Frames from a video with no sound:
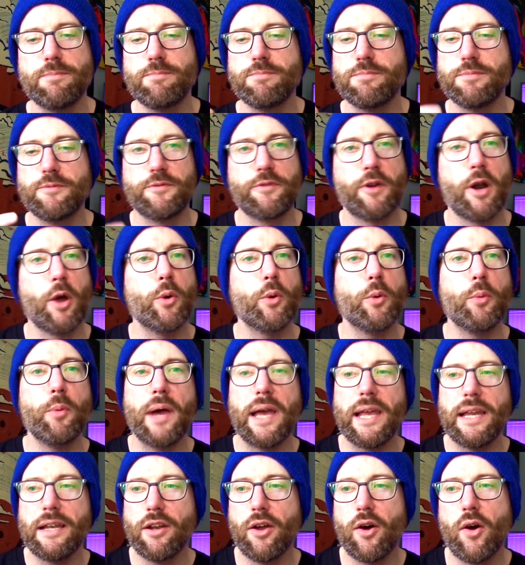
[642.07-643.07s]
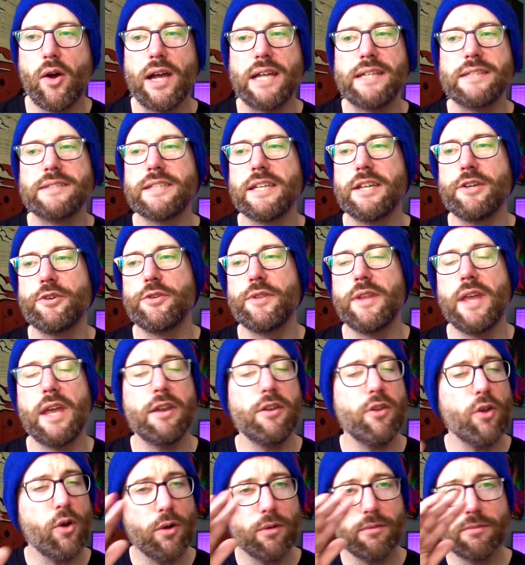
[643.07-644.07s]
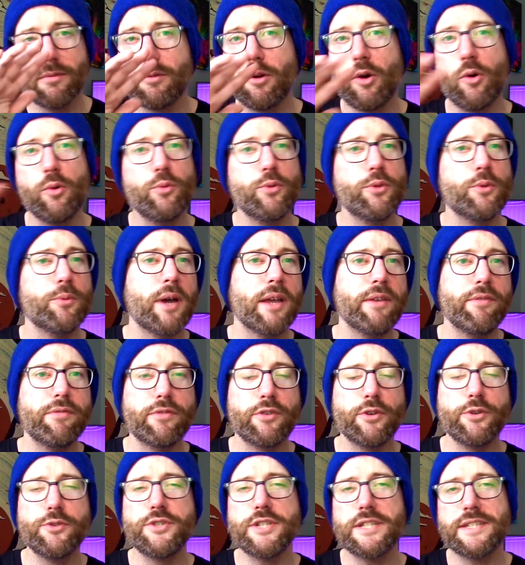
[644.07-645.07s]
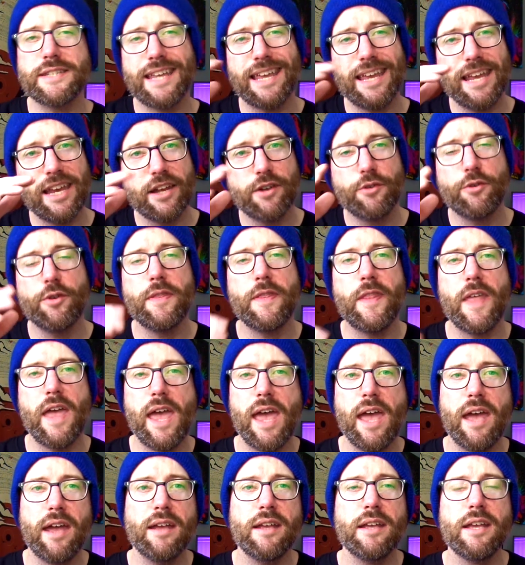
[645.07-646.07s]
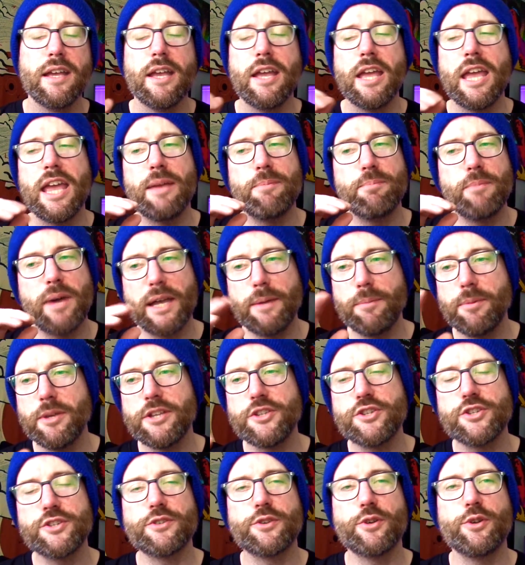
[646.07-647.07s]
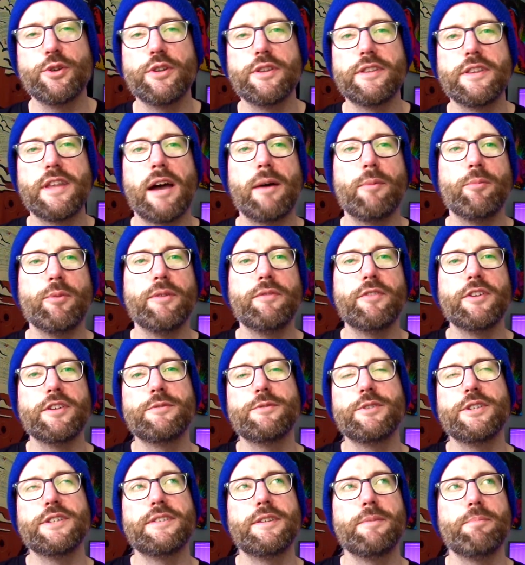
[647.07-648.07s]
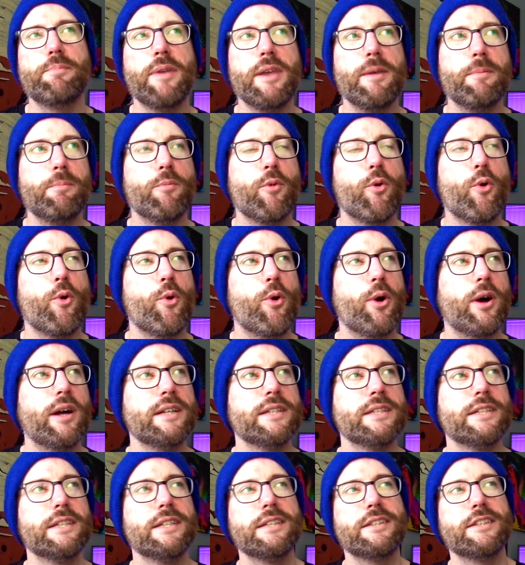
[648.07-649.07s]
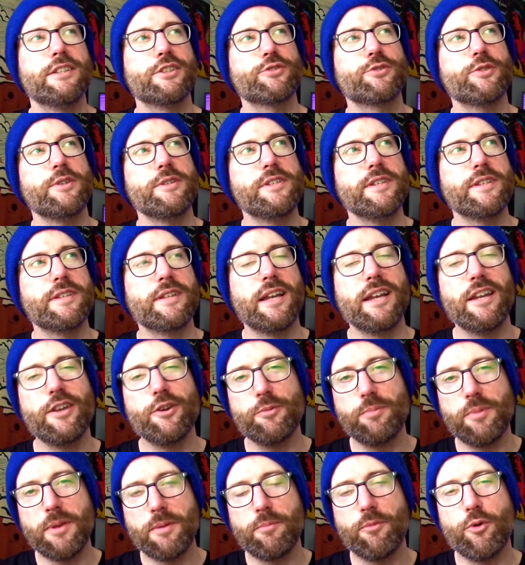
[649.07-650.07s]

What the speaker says: throwaway lines here and there, not all the way through, just here and there. It maybe just could have done with just a bit more, the script just a little bit